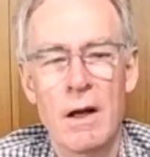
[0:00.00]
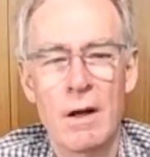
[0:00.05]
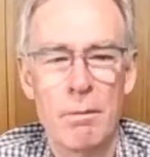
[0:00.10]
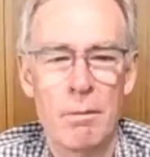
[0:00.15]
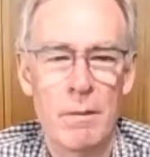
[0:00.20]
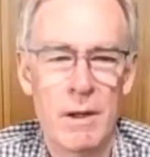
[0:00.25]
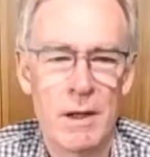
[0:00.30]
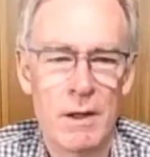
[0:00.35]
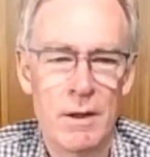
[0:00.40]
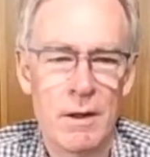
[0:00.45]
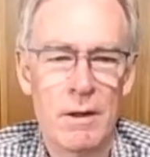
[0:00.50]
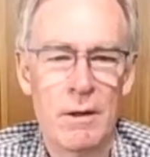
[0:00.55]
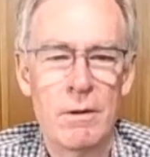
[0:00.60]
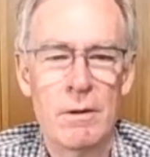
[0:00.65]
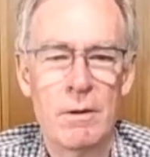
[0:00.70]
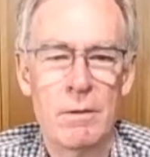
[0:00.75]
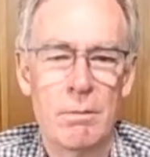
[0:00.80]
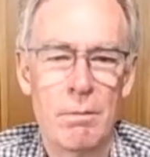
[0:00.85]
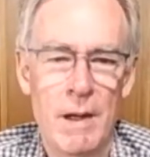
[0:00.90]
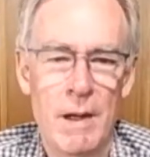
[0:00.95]

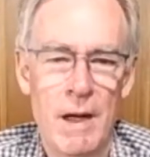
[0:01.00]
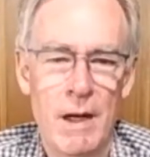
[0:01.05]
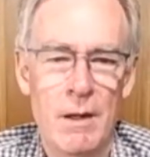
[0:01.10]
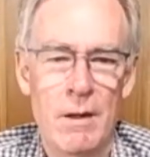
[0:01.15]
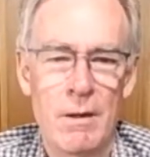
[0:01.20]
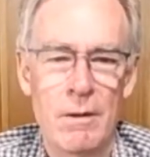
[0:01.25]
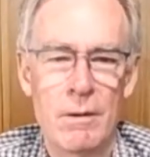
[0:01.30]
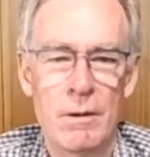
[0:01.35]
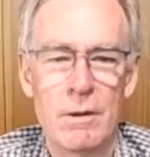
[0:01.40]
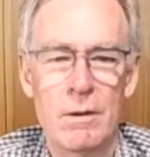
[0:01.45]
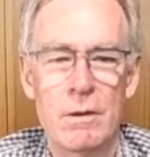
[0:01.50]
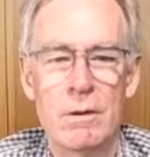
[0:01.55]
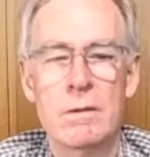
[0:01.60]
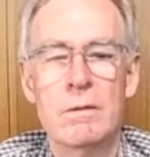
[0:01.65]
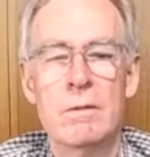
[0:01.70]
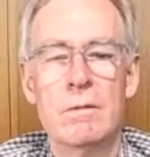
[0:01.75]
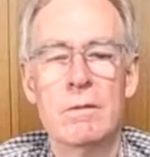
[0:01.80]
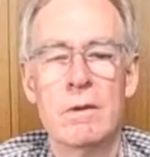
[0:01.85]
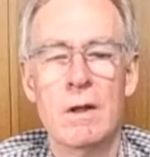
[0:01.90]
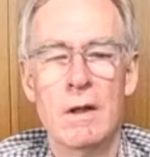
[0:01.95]
Mittagong, Bowral,
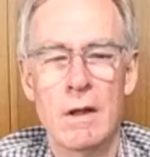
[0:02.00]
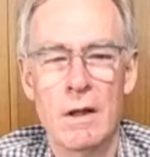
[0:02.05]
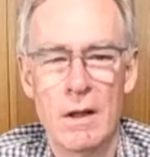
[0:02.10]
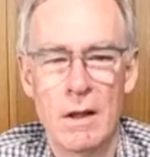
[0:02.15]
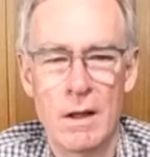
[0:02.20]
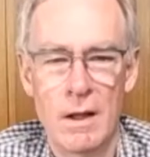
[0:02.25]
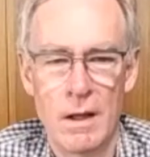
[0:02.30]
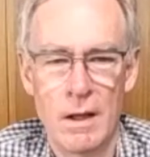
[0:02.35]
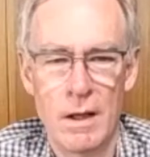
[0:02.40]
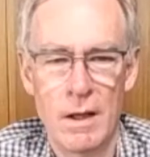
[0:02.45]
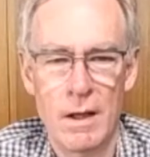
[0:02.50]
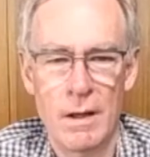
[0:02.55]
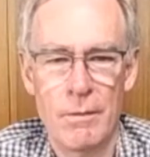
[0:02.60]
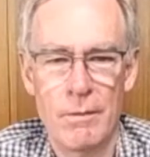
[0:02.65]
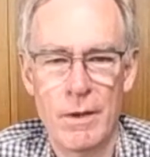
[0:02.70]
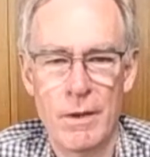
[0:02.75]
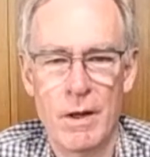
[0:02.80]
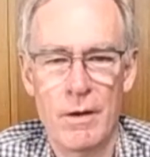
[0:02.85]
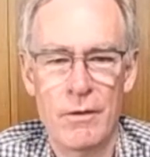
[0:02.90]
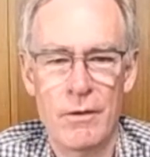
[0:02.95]

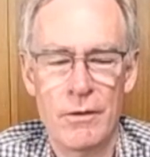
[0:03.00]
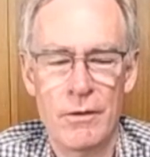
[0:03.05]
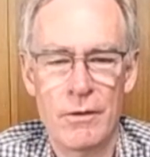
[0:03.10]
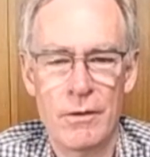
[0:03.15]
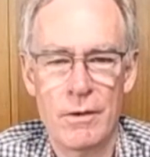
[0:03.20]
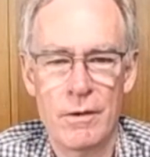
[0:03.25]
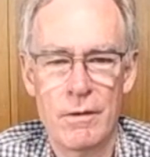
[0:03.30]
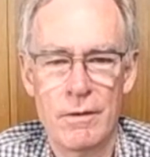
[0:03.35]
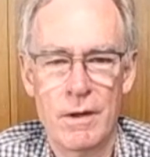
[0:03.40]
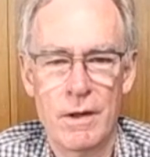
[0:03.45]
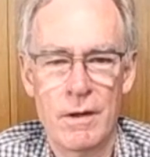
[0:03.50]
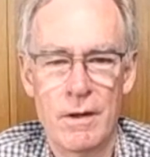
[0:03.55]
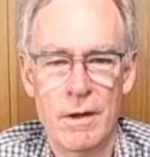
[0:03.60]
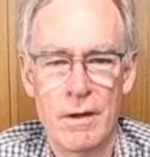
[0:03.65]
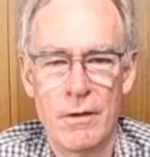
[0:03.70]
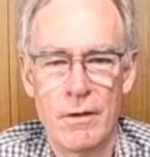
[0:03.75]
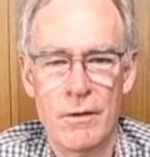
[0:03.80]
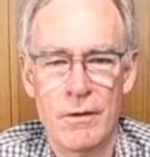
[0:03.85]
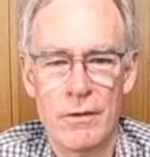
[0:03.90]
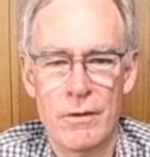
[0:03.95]
those sort of
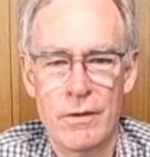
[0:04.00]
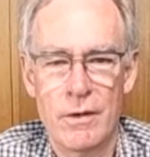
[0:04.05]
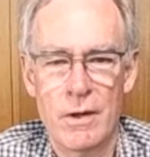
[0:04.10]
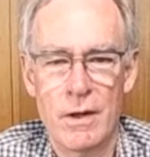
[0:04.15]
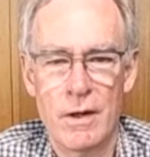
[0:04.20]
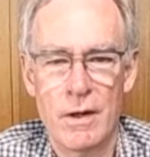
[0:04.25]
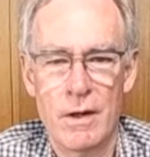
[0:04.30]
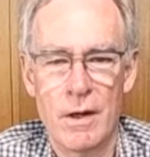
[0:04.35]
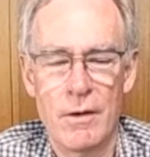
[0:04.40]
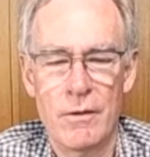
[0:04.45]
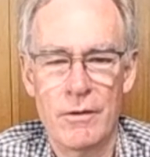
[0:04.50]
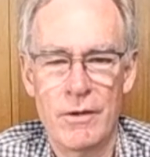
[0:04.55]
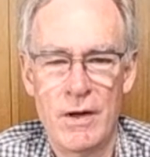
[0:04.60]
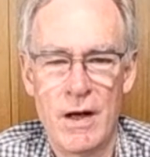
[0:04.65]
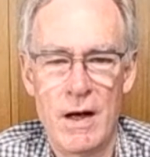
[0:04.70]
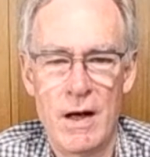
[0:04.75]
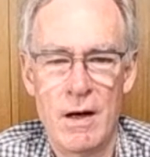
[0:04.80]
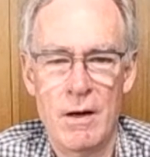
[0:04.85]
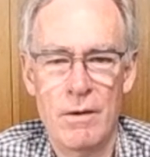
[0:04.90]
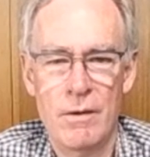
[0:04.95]
areas, those
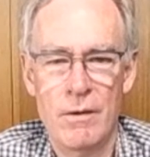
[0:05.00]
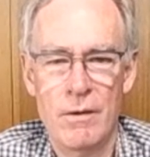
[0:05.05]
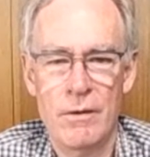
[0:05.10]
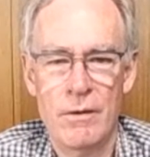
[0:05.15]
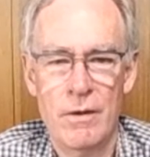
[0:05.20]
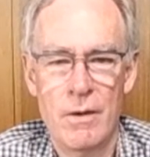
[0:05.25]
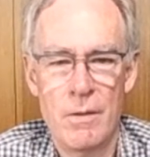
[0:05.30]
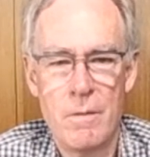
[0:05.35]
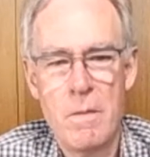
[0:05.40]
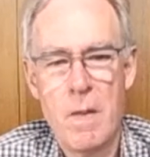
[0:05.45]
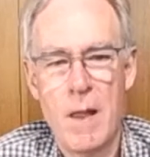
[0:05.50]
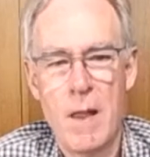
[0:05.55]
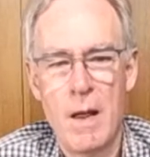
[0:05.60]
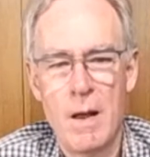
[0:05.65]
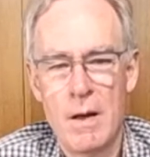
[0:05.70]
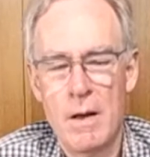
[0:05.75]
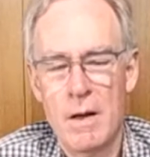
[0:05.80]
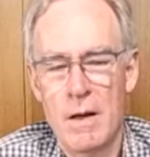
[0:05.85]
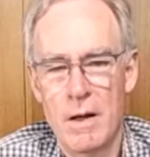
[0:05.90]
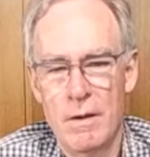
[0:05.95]
towns
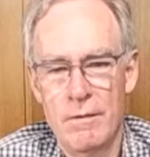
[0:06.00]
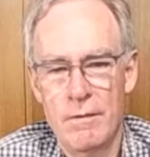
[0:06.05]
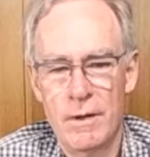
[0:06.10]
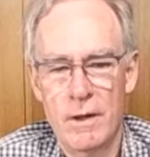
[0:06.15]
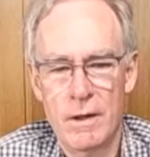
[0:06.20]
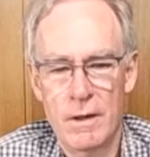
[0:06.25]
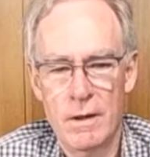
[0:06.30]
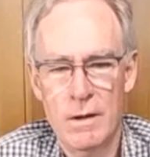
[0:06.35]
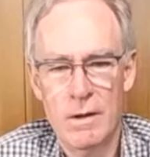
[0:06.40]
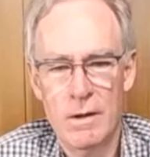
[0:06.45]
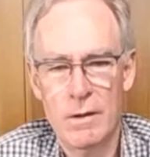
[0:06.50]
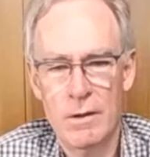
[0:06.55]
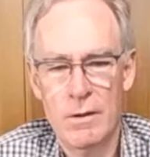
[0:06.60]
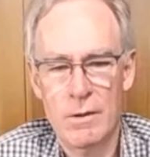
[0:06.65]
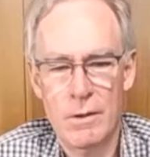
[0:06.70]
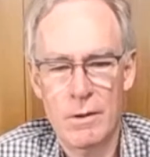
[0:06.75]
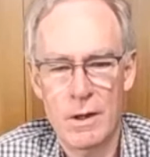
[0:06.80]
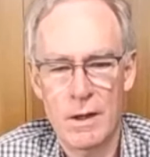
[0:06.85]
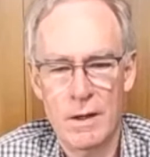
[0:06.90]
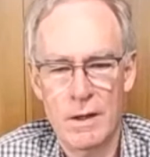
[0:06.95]
figure
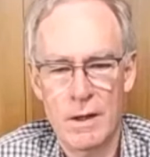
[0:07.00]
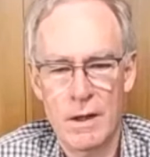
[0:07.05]
quite